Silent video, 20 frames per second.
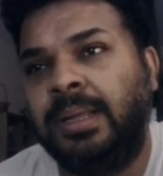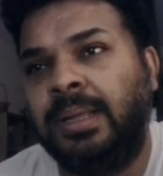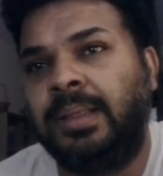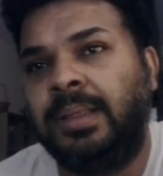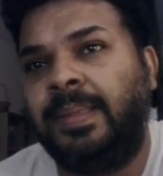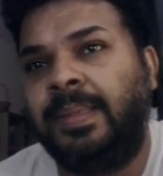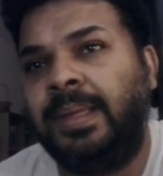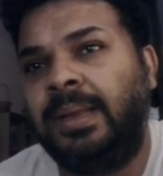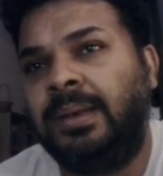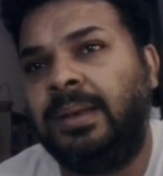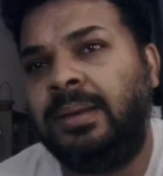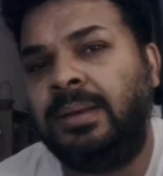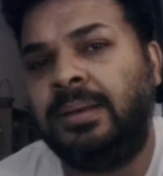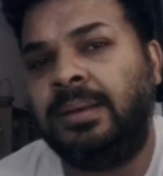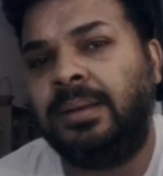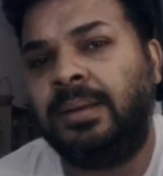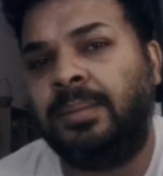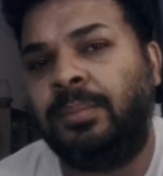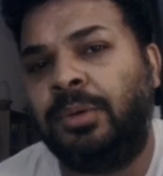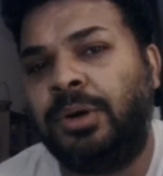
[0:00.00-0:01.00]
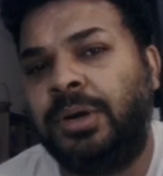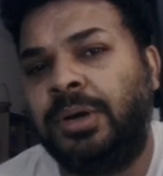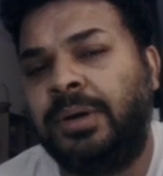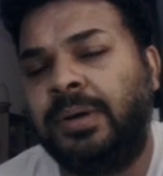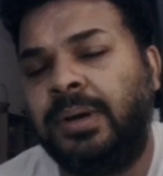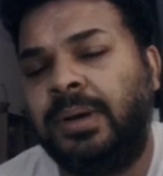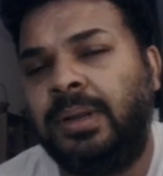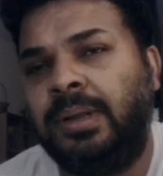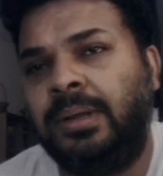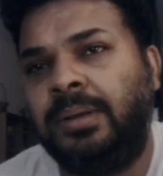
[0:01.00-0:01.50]
then
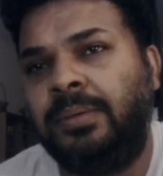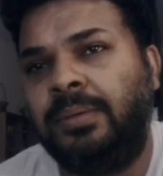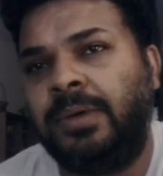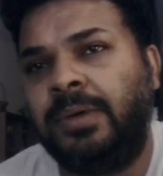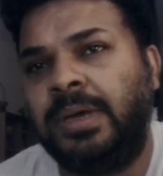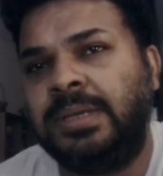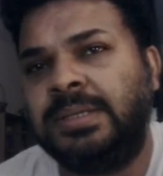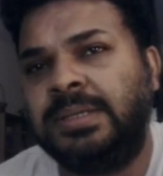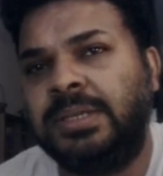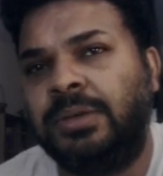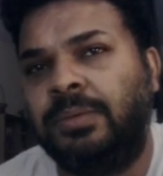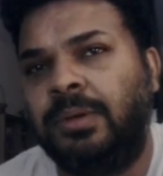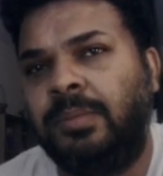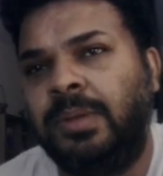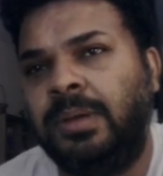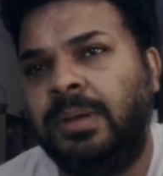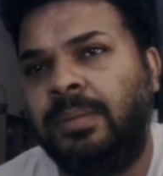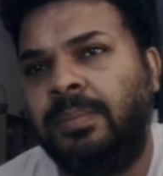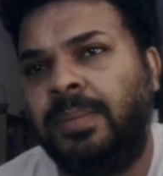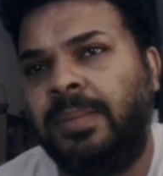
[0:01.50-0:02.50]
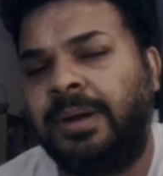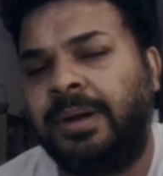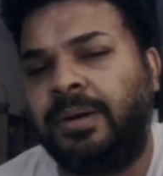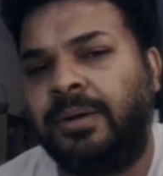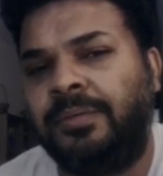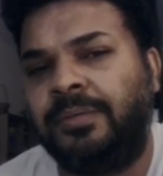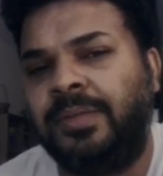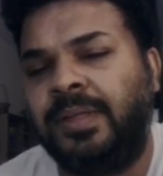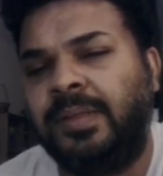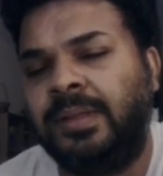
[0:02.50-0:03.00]
monetary wise, it will be better
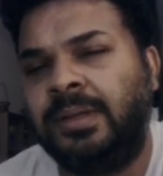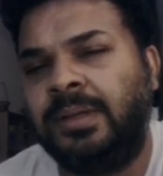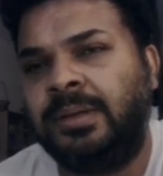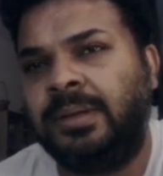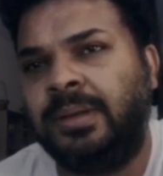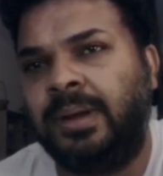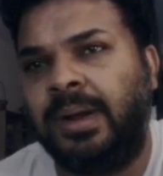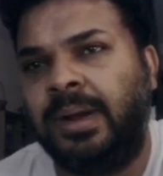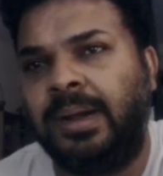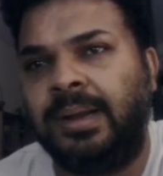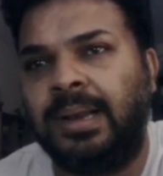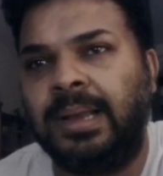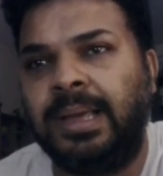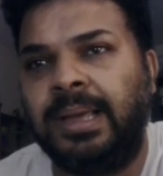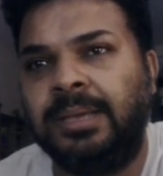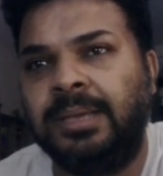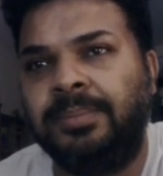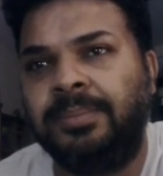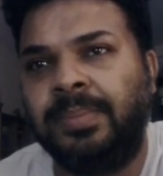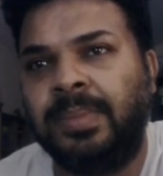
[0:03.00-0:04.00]
off than the rental guy.